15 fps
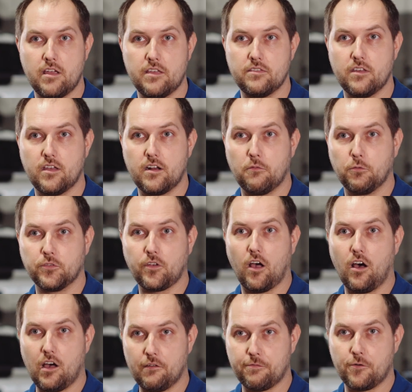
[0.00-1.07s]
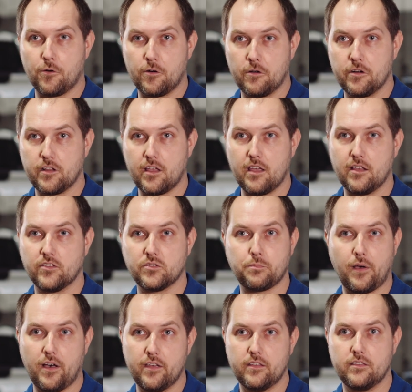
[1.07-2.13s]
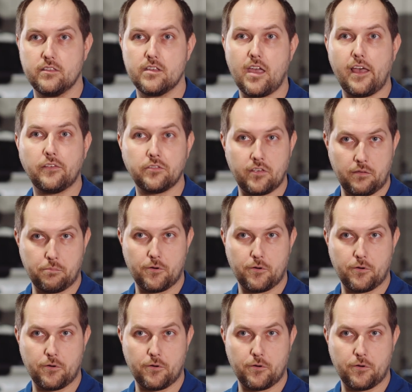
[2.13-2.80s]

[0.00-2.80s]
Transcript: and then I was offered a spot in the asset